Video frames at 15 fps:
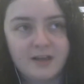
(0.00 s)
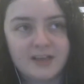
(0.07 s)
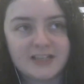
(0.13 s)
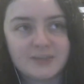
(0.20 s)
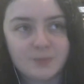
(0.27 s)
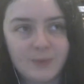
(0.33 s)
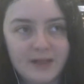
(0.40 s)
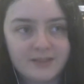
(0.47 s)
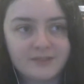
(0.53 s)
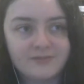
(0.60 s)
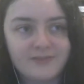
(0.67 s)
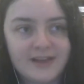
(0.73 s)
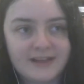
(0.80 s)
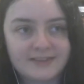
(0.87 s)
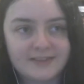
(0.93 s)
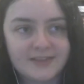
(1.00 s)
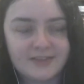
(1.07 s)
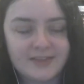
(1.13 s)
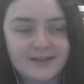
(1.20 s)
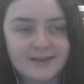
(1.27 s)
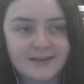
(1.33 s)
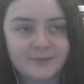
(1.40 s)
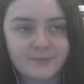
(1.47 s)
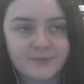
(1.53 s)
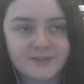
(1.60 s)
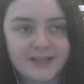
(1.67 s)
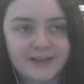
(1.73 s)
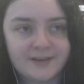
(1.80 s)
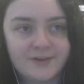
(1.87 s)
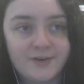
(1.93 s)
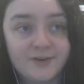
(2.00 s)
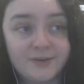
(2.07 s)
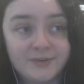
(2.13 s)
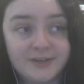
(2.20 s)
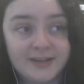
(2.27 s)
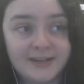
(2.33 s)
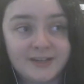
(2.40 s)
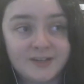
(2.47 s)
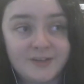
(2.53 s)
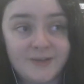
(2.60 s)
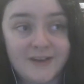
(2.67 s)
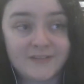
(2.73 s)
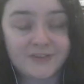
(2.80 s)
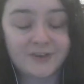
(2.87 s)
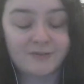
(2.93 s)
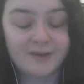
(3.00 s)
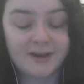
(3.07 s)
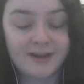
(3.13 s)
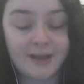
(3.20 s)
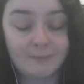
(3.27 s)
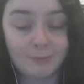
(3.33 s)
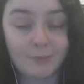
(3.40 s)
as well the fact that, that it was like not only do you have to do it right now,